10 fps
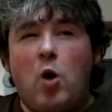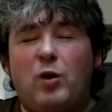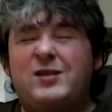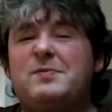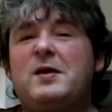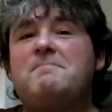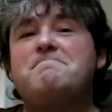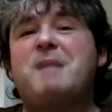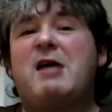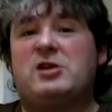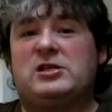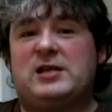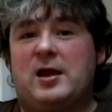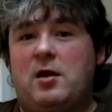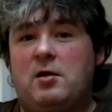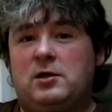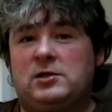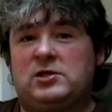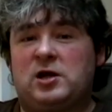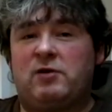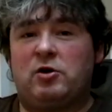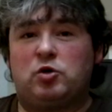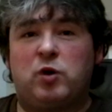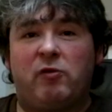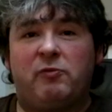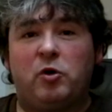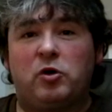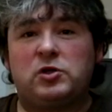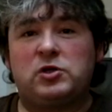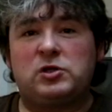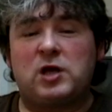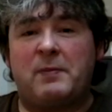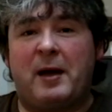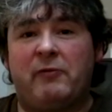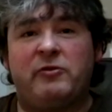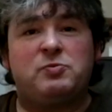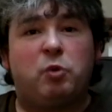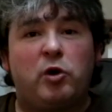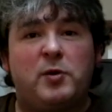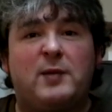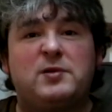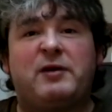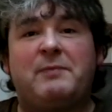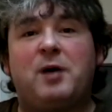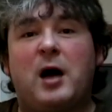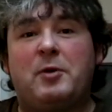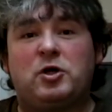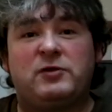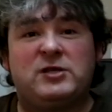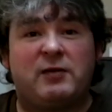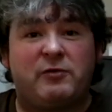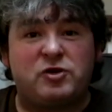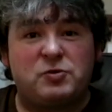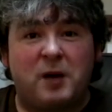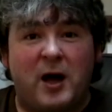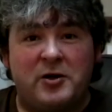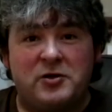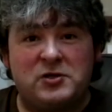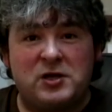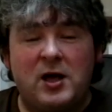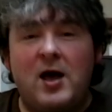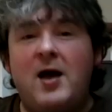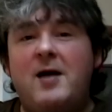Well, it's a bit embarrassing since I wrote 12 books about this boy who becomes a vampire because of his love of spiders.